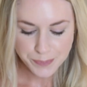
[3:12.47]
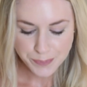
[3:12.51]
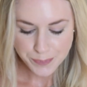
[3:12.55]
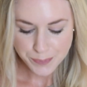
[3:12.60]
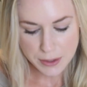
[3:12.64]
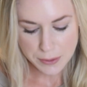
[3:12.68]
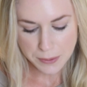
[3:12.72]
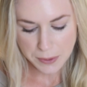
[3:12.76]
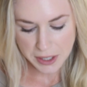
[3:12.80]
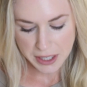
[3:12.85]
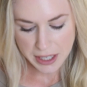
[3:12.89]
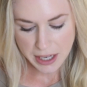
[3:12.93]

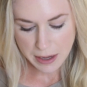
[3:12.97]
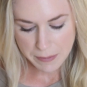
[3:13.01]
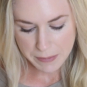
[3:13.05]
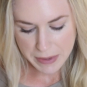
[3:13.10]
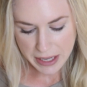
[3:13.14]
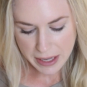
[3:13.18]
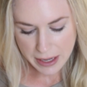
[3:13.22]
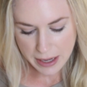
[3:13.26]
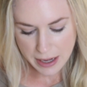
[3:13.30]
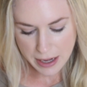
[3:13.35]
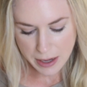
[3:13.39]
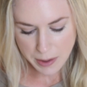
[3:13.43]
So we're
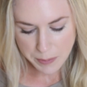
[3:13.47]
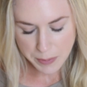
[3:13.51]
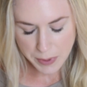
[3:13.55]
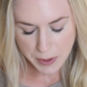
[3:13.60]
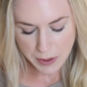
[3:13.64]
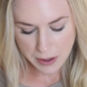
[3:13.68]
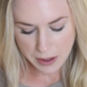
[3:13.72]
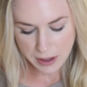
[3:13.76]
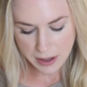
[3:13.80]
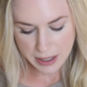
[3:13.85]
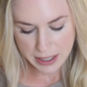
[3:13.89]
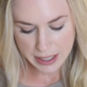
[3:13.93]
coming up
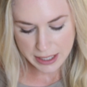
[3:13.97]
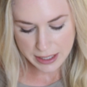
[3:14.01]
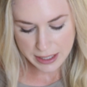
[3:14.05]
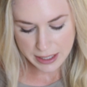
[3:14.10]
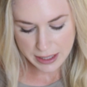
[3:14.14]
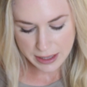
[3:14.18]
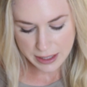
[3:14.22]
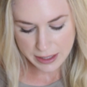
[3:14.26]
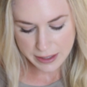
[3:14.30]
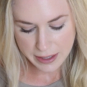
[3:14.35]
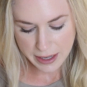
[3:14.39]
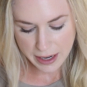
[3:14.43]
on
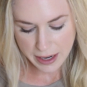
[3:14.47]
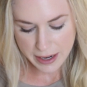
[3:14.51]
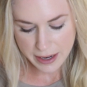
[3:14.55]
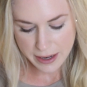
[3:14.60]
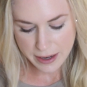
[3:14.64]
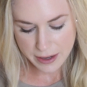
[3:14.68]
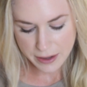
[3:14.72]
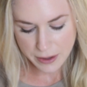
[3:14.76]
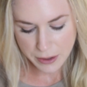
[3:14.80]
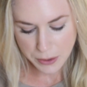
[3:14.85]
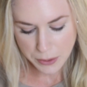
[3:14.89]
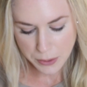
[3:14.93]
the night
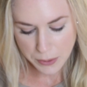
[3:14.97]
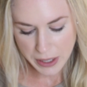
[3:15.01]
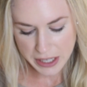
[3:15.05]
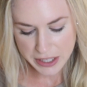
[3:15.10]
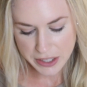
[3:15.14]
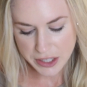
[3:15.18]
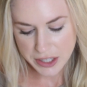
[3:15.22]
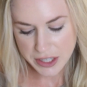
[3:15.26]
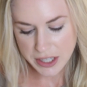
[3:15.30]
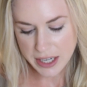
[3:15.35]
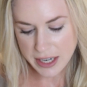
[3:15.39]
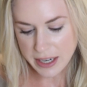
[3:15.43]
in
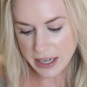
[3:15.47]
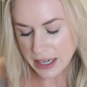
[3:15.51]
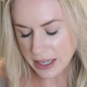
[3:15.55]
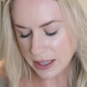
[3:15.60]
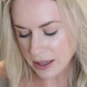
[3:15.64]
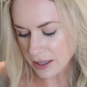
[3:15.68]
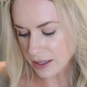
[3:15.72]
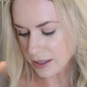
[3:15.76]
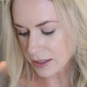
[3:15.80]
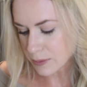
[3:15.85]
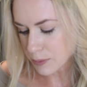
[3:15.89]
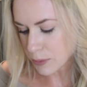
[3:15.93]
question at
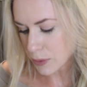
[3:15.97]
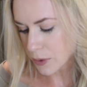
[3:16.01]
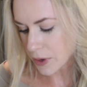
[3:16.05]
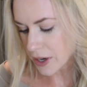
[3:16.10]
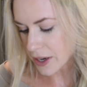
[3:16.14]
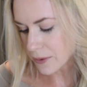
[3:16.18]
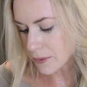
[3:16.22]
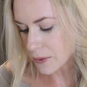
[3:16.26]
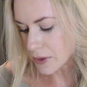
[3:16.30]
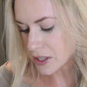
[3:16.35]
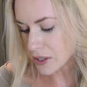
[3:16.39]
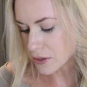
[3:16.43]
this
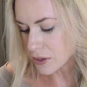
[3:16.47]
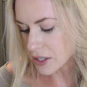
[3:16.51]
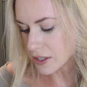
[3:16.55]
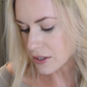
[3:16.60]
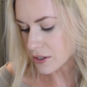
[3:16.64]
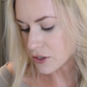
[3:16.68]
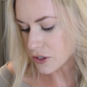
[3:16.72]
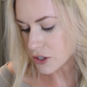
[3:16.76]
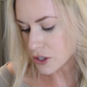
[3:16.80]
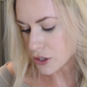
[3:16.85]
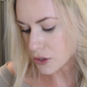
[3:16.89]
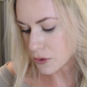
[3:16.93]
point, which is
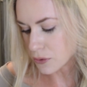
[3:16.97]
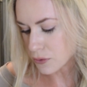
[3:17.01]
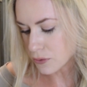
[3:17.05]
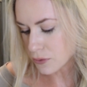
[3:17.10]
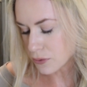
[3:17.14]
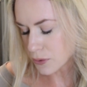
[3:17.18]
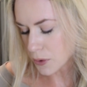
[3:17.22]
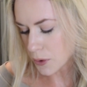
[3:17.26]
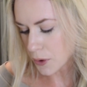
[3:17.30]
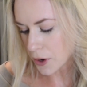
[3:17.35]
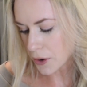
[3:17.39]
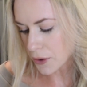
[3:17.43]
June
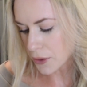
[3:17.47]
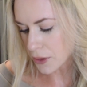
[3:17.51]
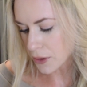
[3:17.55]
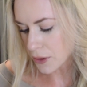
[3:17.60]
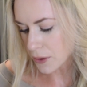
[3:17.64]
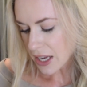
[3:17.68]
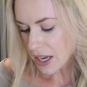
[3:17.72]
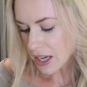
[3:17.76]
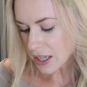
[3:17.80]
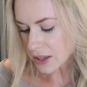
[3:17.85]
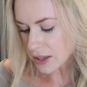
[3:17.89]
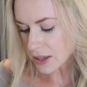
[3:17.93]

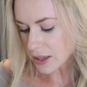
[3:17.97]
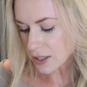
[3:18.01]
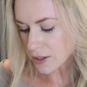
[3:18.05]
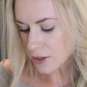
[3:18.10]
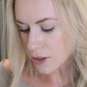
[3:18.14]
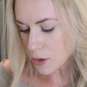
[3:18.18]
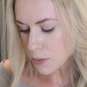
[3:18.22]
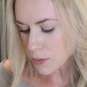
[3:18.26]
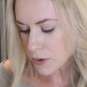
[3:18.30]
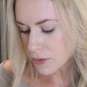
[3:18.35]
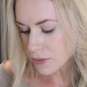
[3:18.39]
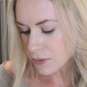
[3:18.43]
4th. A
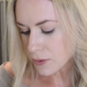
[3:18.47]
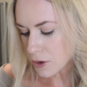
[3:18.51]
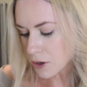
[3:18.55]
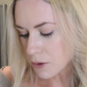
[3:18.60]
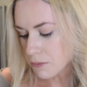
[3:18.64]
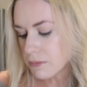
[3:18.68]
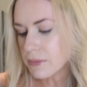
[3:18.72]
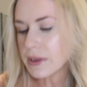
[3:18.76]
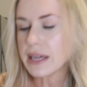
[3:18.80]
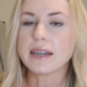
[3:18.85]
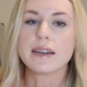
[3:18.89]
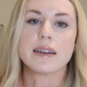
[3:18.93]
little before
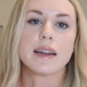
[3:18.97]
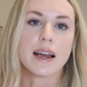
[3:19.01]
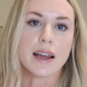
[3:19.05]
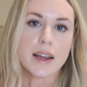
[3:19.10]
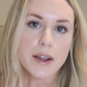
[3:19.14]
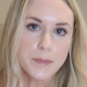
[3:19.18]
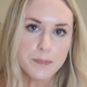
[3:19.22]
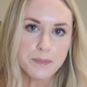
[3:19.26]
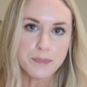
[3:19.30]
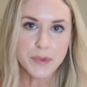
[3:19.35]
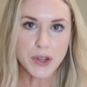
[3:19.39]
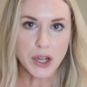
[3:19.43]

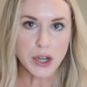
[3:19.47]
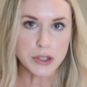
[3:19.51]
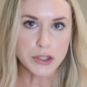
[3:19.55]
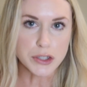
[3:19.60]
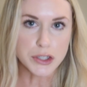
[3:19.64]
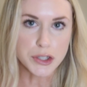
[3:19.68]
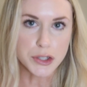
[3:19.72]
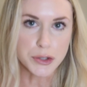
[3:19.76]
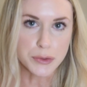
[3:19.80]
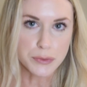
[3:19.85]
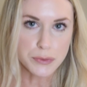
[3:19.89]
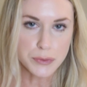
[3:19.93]
midnight on
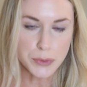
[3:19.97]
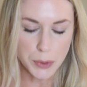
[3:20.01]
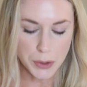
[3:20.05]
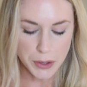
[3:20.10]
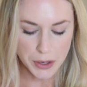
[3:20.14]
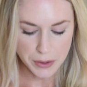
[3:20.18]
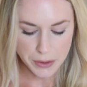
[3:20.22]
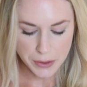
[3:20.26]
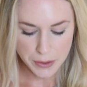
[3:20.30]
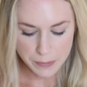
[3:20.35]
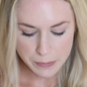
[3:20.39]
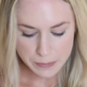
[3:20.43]
June
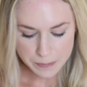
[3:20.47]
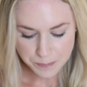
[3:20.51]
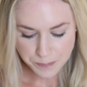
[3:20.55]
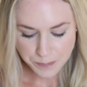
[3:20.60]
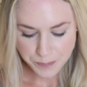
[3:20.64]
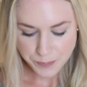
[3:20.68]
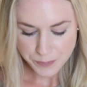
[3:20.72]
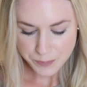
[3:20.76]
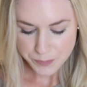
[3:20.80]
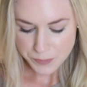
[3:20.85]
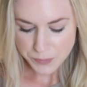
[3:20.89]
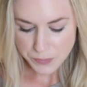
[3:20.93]
4th,
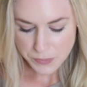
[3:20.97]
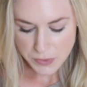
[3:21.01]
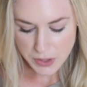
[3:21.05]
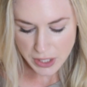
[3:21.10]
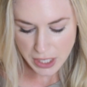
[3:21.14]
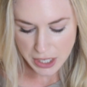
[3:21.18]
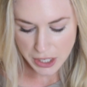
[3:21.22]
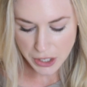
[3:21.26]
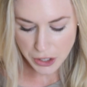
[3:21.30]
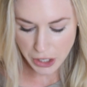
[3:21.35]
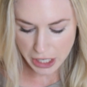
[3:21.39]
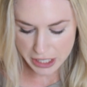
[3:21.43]

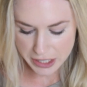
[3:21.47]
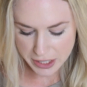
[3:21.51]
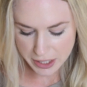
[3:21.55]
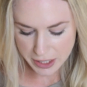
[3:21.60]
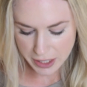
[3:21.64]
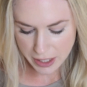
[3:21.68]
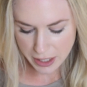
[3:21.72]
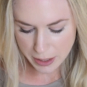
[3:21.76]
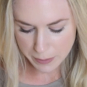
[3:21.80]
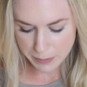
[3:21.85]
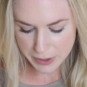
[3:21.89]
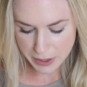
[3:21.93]
Gretchen
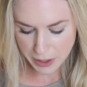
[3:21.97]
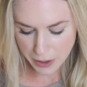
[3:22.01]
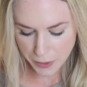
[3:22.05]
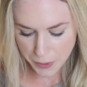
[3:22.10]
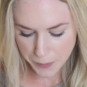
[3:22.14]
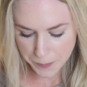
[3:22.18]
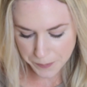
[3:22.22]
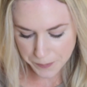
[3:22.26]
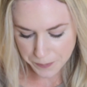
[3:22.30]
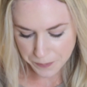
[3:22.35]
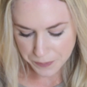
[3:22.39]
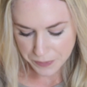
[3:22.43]
comes
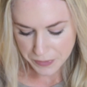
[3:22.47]
home.